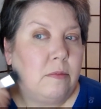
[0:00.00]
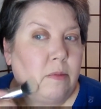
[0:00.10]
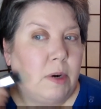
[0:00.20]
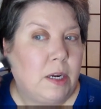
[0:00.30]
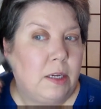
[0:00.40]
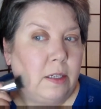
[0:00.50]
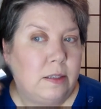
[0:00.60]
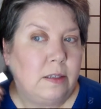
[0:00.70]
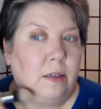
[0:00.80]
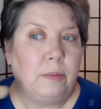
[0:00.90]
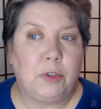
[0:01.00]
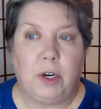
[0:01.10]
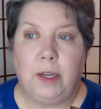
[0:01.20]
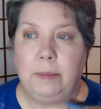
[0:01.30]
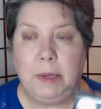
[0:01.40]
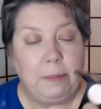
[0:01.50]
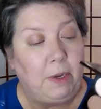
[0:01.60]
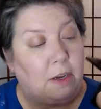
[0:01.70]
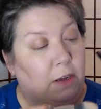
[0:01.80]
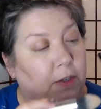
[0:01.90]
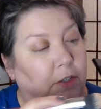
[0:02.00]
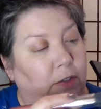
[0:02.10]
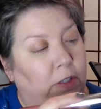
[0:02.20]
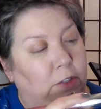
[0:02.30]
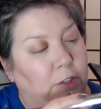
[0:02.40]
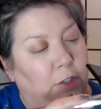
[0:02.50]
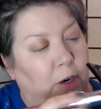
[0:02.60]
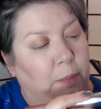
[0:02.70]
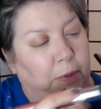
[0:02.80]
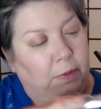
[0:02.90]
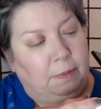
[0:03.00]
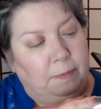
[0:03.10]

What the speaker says: brighten this up, try and make my contour a little sharper.